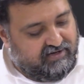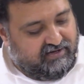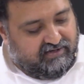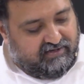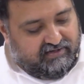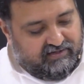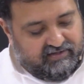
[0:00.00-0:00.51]

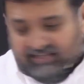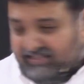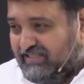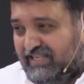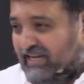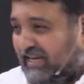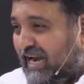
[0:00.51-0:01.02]
This is a
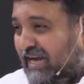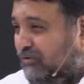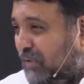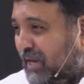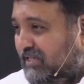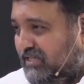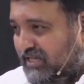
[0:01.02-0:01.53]
great
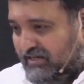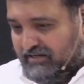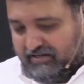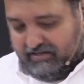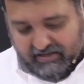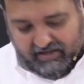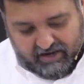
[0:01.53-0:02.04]
question,
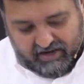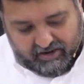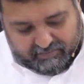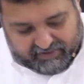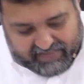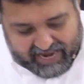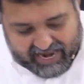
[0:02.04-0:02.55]
but
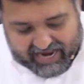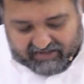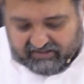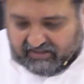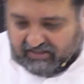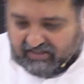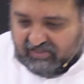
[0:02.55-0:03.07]
the answer
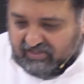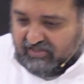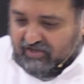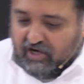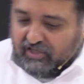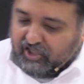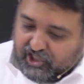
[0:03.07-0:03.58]
is not
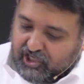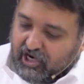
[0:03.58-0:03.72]
short.